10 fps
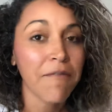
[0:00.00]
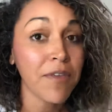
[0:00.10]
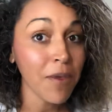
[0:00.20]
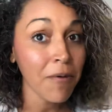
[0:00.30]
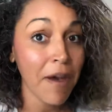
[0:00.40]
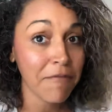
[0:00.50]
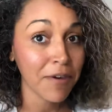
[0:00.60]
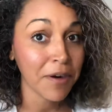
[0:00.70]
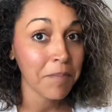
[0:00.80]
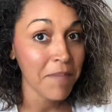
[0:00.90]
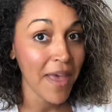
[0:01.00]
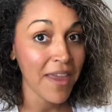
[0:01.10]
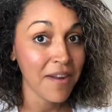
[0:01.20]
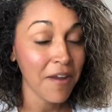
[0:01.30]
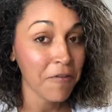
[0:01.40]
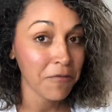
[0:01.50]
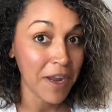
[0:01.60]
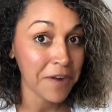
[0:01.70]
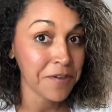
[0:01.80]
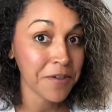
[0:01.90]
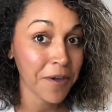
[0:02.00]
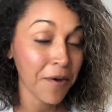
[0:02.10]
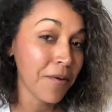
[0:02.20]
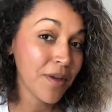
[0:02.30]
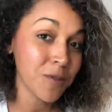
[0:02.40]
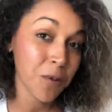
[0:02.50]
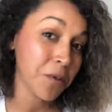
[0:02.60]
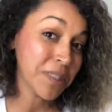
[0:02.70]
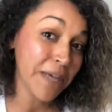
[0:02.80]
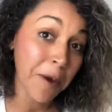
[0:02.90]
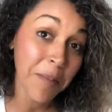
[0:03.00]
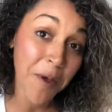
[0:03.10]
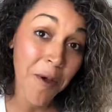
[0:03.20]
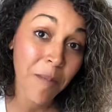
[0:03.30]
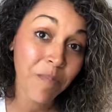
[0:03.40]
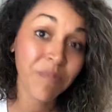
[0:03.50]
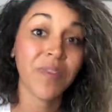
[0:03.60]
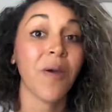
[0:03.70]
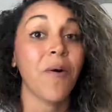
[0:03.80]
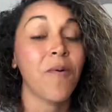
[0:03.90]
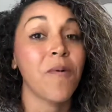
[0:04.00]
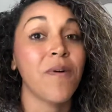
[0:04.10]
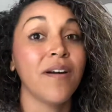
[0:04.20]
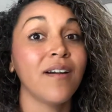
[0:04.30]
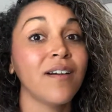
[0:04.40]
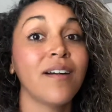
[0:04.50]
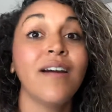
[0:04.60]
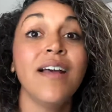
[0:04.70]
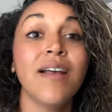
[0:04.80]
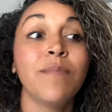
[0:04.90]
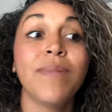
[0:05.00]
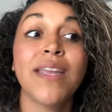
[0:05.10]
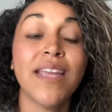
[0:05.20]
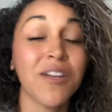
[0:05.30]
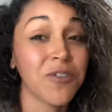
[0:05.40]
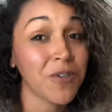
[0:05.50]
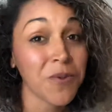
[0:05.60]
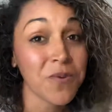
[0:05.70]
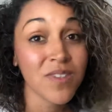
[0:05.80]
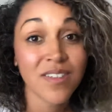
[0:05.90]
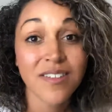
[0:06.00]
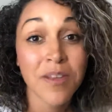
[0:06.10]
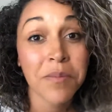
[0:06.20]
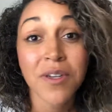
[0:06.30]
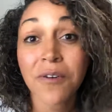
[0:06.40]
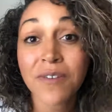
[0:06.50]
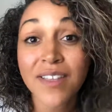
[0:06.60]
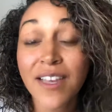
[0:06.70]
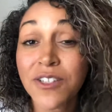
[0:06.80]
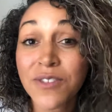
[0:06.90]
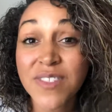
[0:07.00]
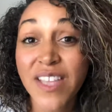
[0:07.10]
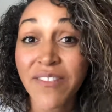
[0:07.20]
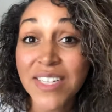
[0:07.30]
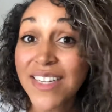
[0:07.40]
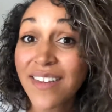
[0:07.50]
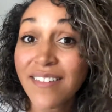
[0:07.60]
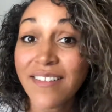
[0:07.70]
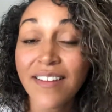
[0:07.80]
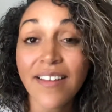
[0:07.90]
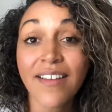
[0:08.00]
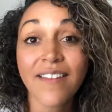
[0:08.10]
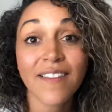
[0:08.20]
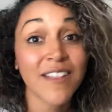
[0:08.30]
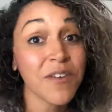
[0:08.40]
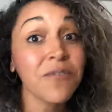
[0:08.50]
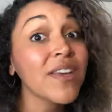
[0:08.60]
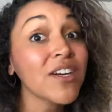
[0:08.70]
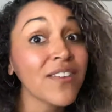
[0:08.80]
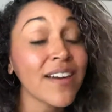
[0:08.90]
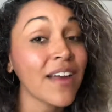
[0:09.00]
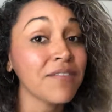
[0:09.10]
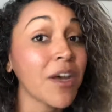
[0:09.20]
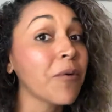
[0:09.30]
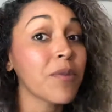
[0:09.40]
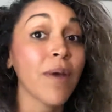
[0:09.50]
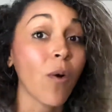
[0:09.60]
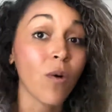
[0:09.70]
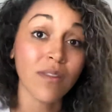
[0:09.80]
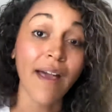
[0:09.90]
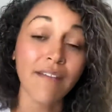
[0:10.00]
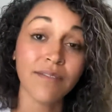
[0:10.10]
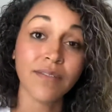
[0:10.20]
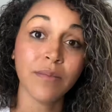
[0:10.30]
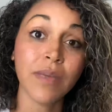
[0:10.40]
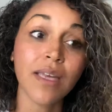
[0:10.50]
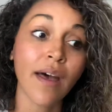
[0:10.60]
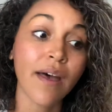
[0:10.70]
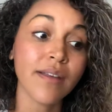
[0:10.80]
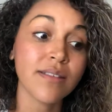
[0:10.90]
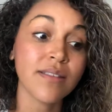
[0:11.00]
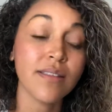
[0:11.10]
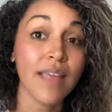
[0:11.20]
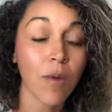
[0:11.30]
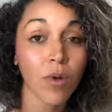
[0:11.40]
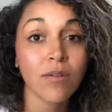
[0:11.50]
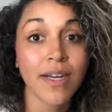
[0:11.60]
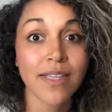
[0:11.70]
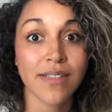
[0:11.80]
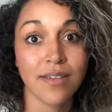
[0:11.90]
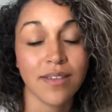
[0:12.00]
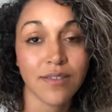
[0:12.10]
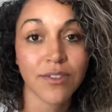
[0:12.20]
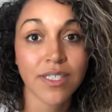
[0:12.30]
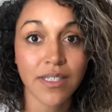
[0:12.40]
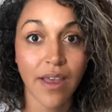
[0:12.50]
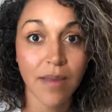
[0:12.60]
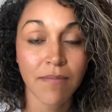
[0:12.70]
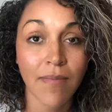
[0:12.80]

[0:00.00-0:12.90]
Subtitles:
you ever been afraid to go into a retirement home or be introduced to somebody over the age of 70? That's a fear that I've dealt with my whole life because they were raised in a different time.